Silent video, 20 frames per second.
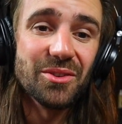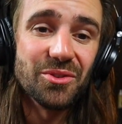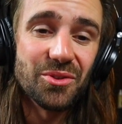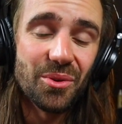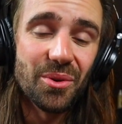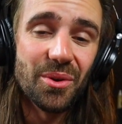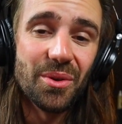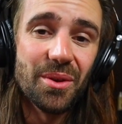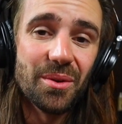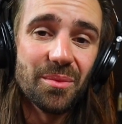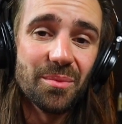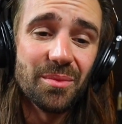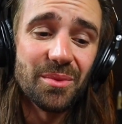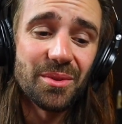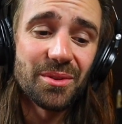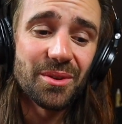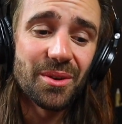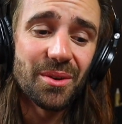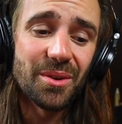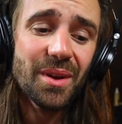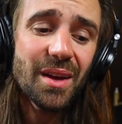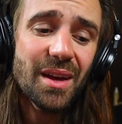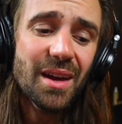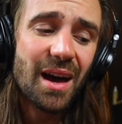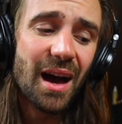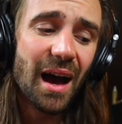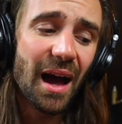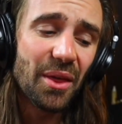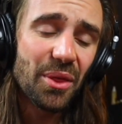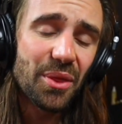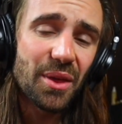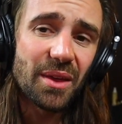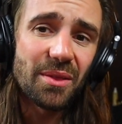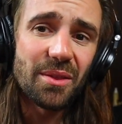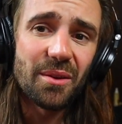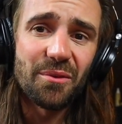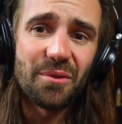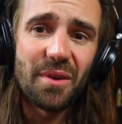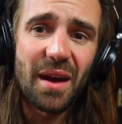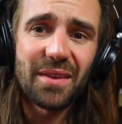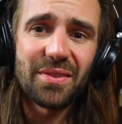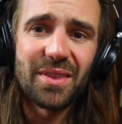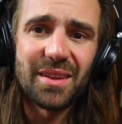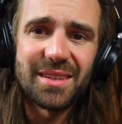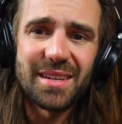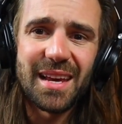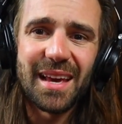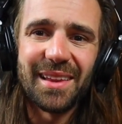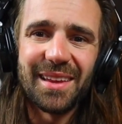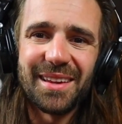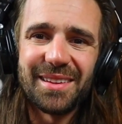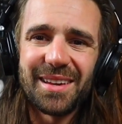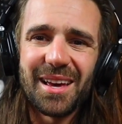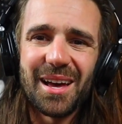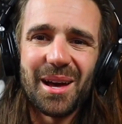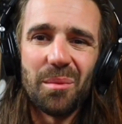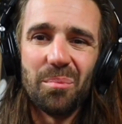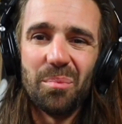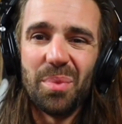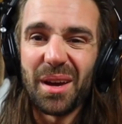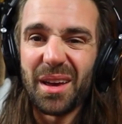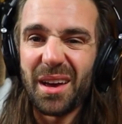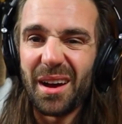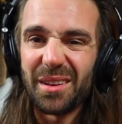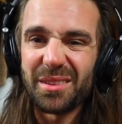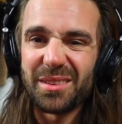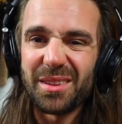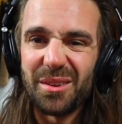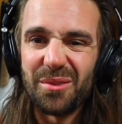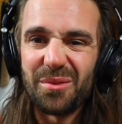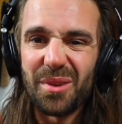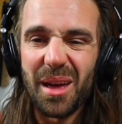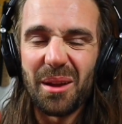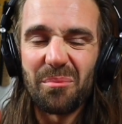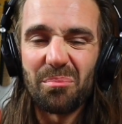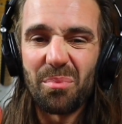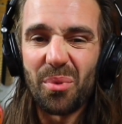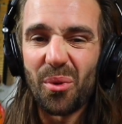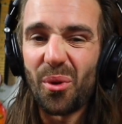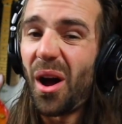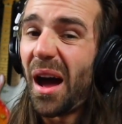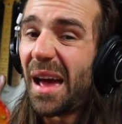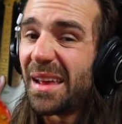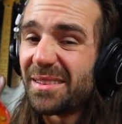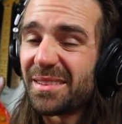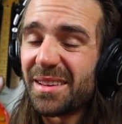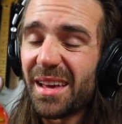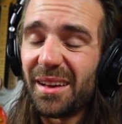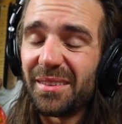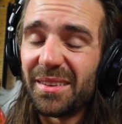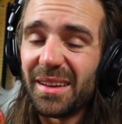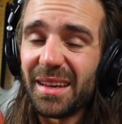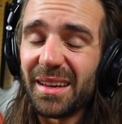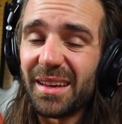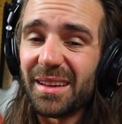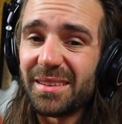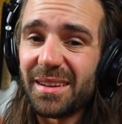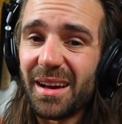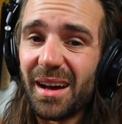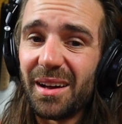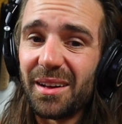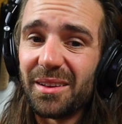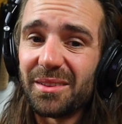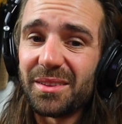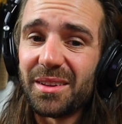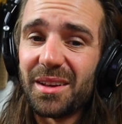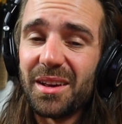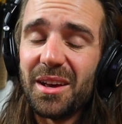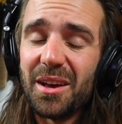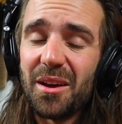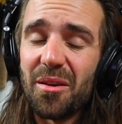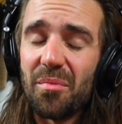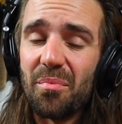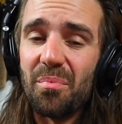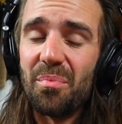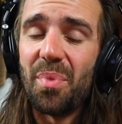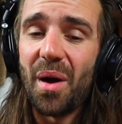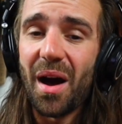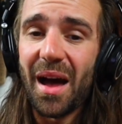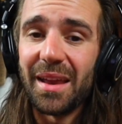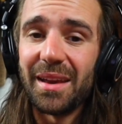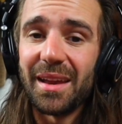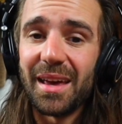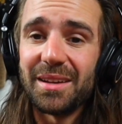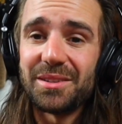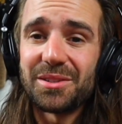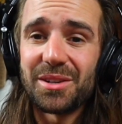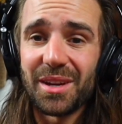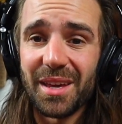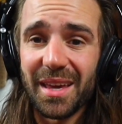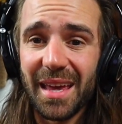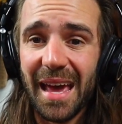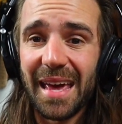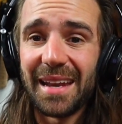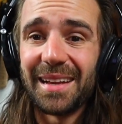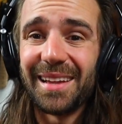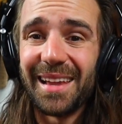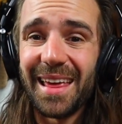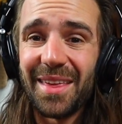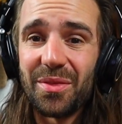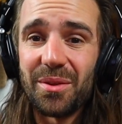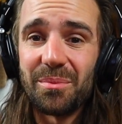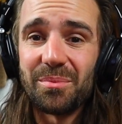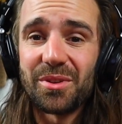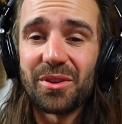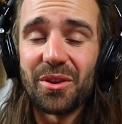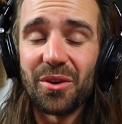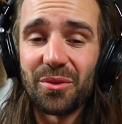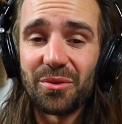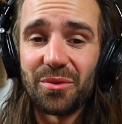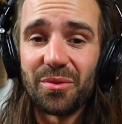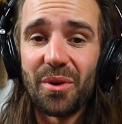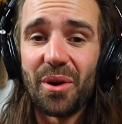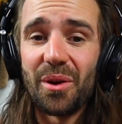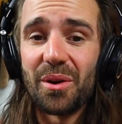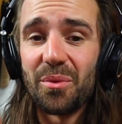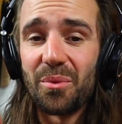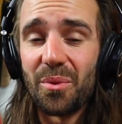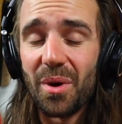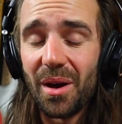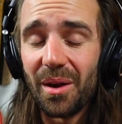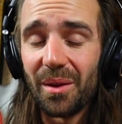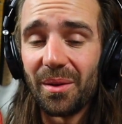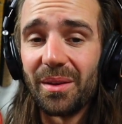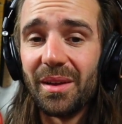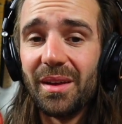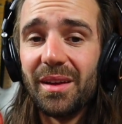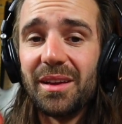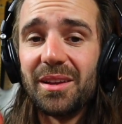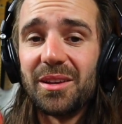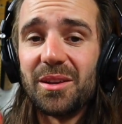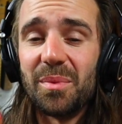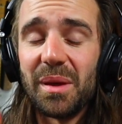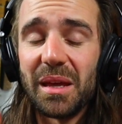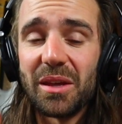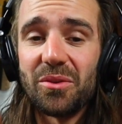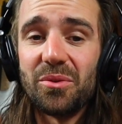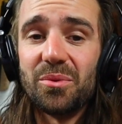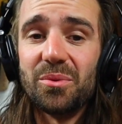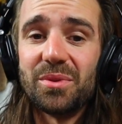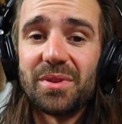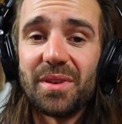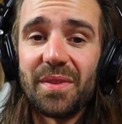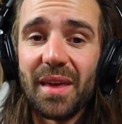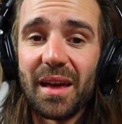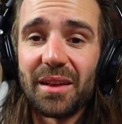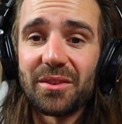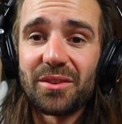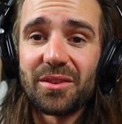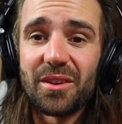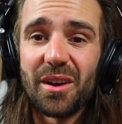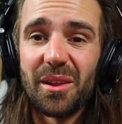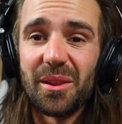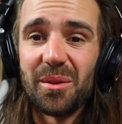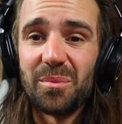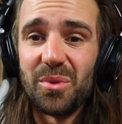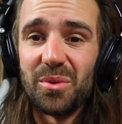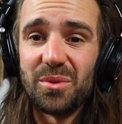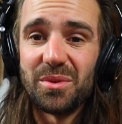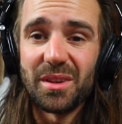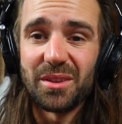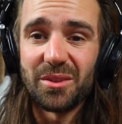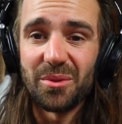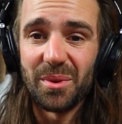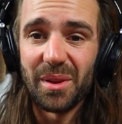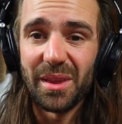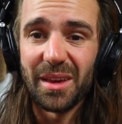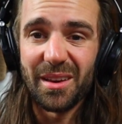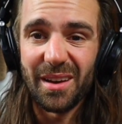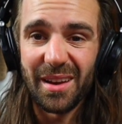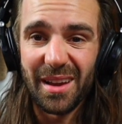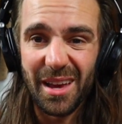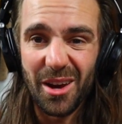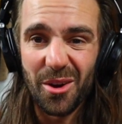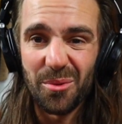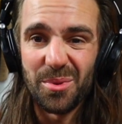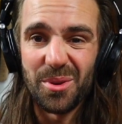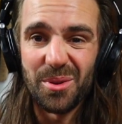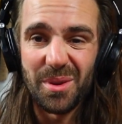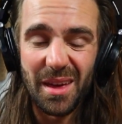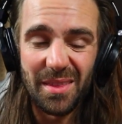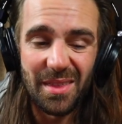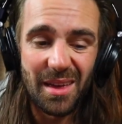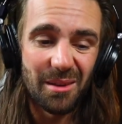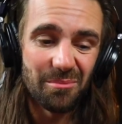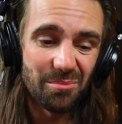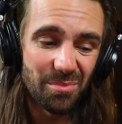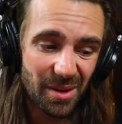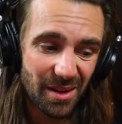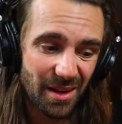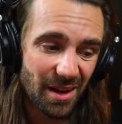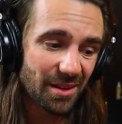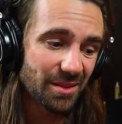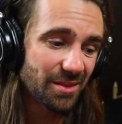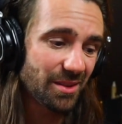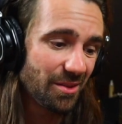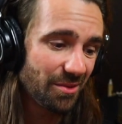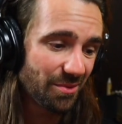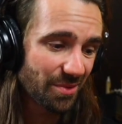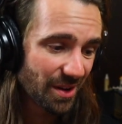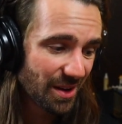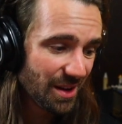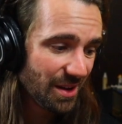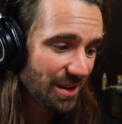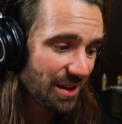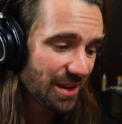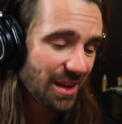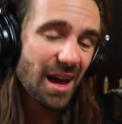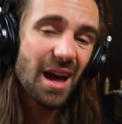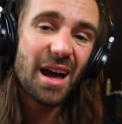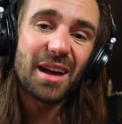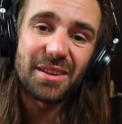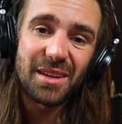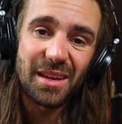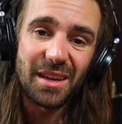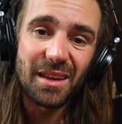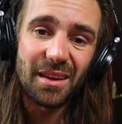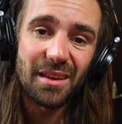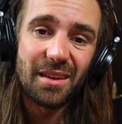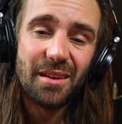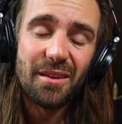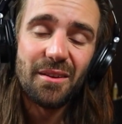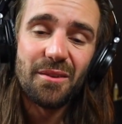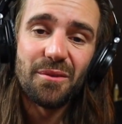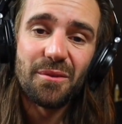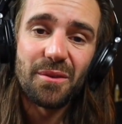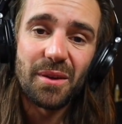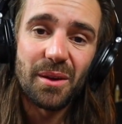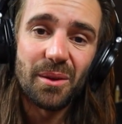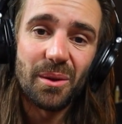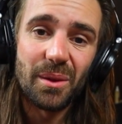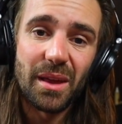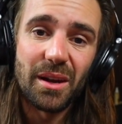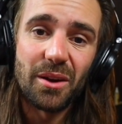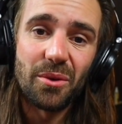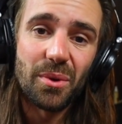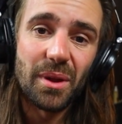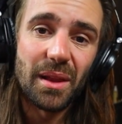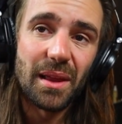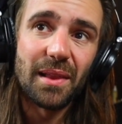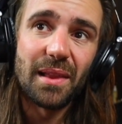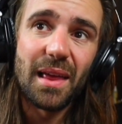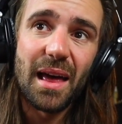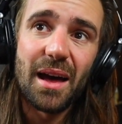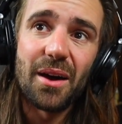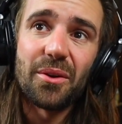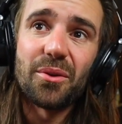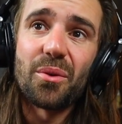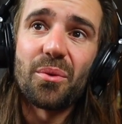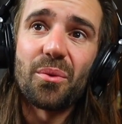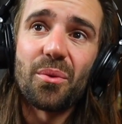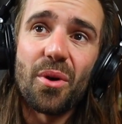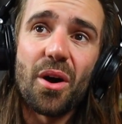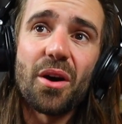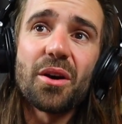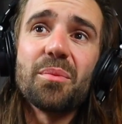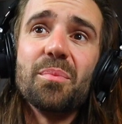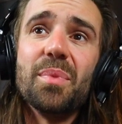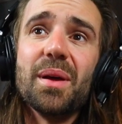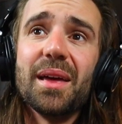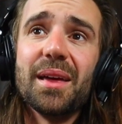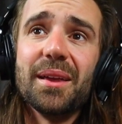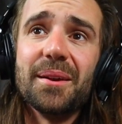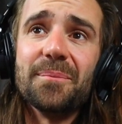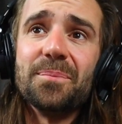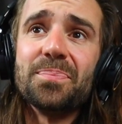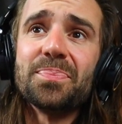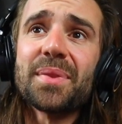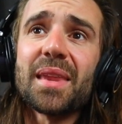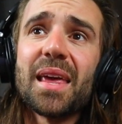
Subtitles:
enjoyed them. So I think the fact that tellies are percussive and bright sounding guitars by nature can lend themselves very well to being used in that style of music to really kind of help you get that percussive cutting feel in a really loud rock band.